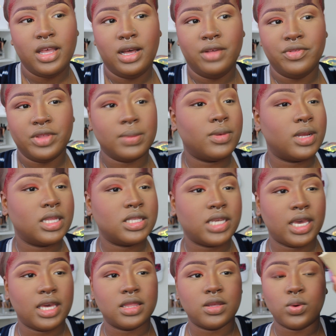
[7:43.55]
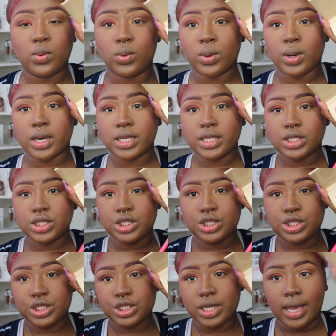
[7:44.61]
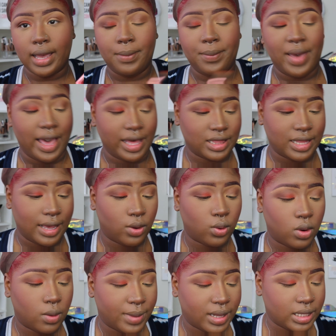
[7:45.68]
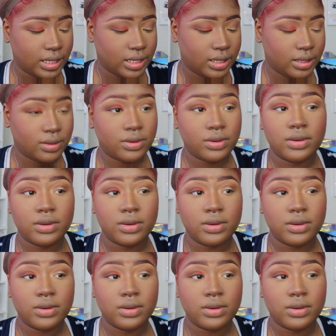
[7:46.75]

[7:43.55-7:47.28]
And then I'm going to take the orange and pack that on my lid.